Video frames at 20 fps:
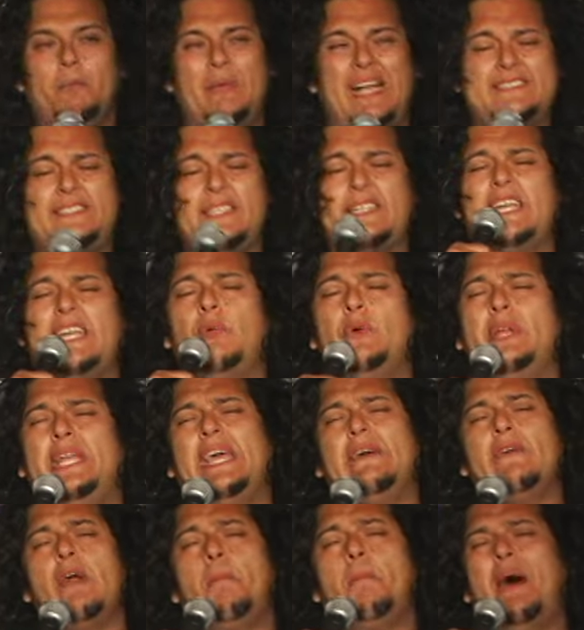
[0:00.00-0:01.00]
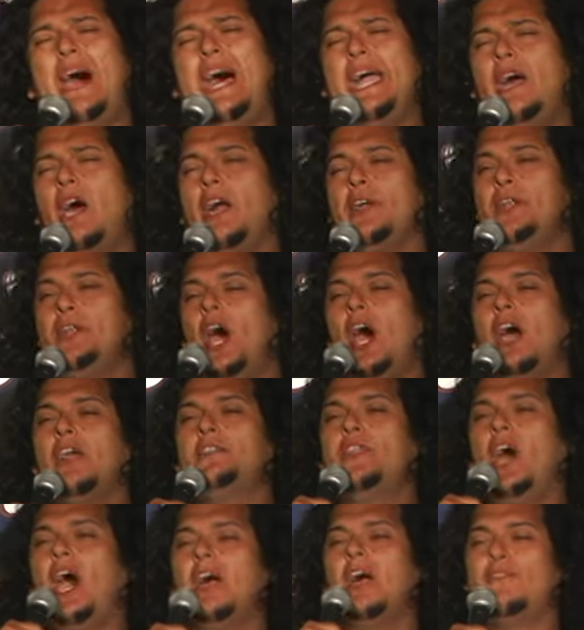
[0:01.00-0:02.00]
Mexicans, we never buy our dog
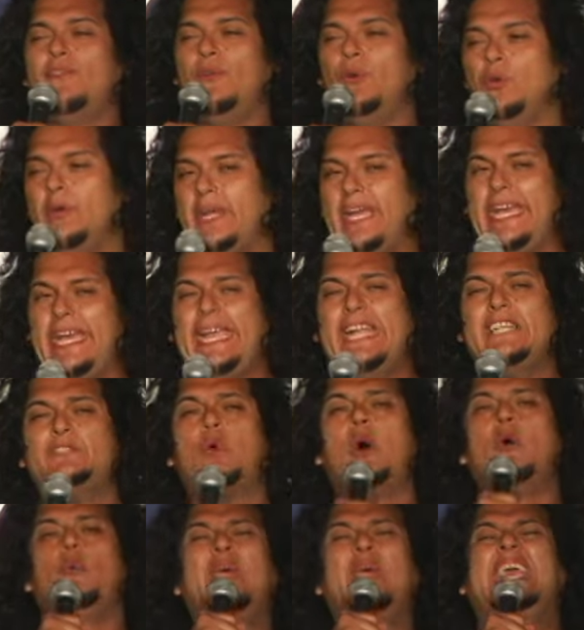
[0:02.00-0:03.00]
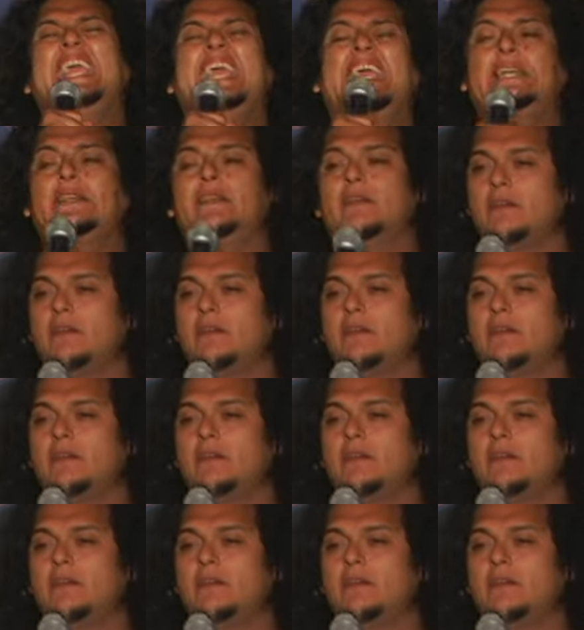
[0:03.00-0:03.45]
dog food. He eats what we eat.